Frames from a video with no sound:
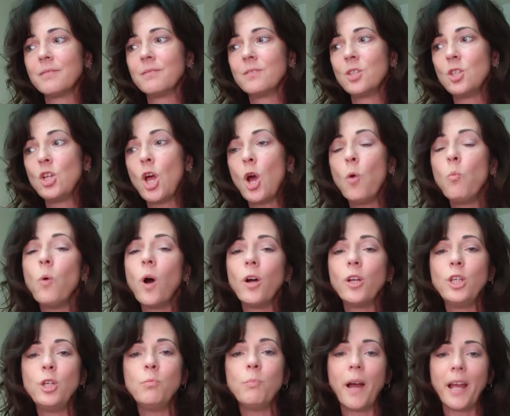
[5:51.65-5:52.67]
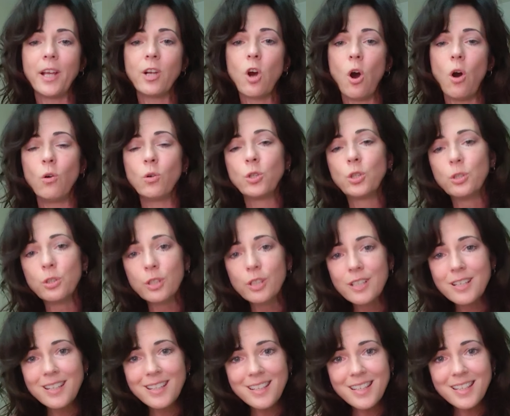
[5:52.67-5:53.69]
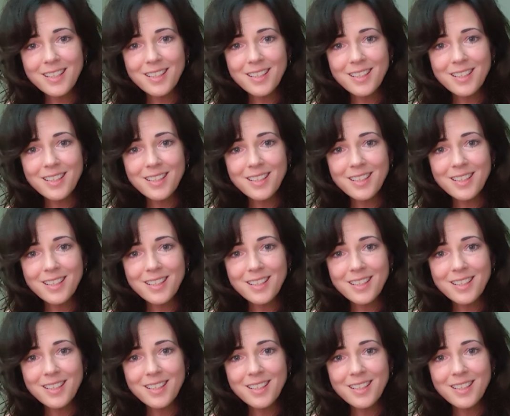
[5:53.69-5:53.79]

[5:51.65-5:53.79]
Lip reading: what you might call good